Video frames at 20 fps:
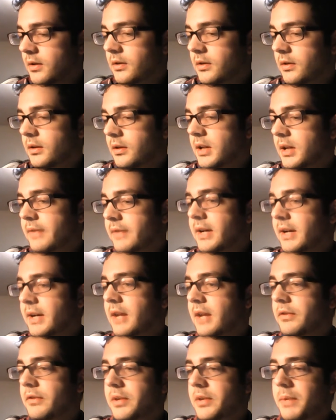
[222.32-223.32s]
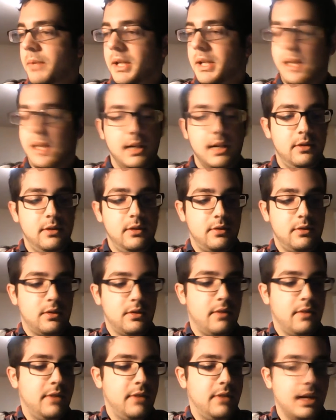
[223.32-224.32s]
Can never have too many dice.
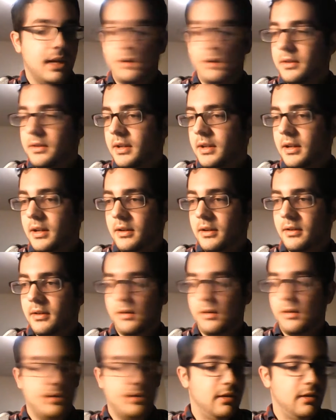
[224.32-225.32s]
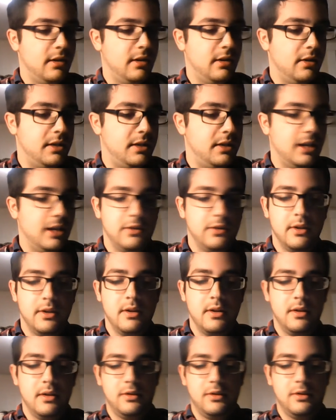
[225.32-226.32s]
I've got a good
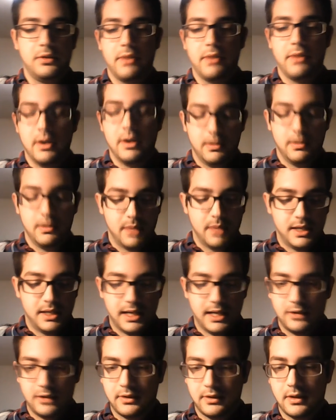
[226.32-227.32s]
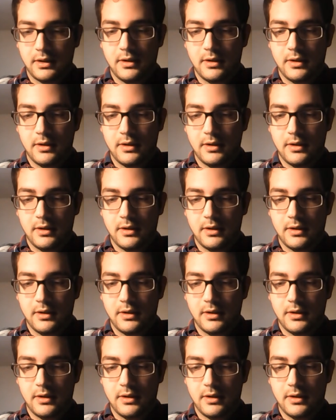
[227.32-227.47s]
dozen surrounding my desk.